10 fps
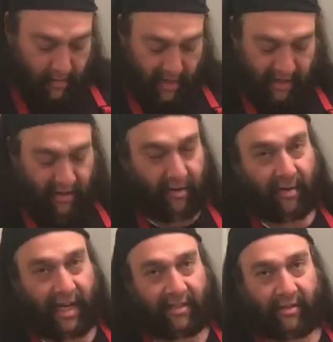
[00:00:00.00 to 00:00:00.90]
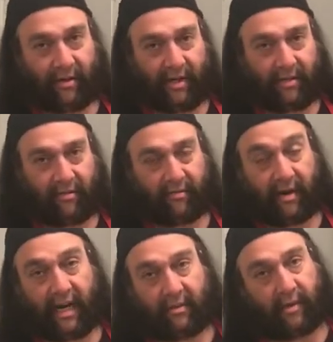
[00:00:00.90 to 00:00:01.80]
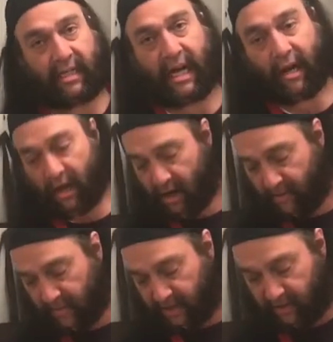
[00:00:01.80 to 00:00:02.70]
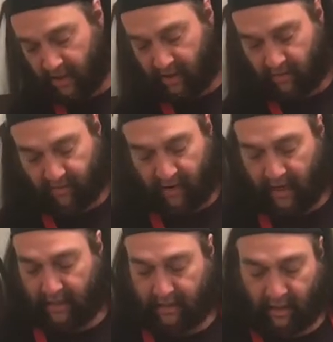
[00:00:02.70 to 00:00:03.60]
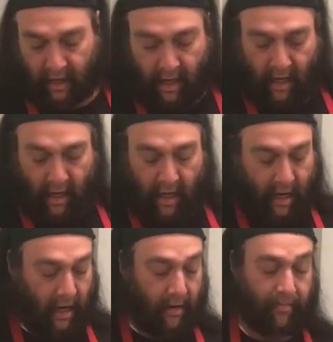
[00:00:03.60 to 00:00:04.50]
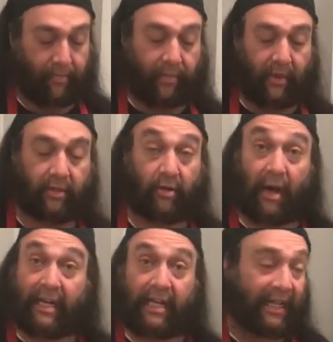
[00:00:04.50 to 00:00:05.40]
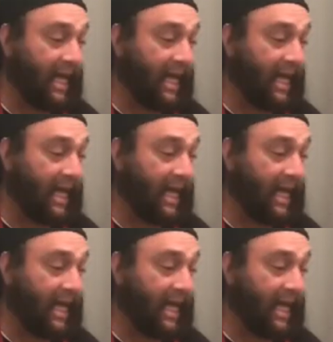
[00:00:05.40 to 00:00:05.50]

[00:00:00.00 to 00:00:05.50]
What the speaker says: but you do get your traditional fries, which I love my traditional fries. So I did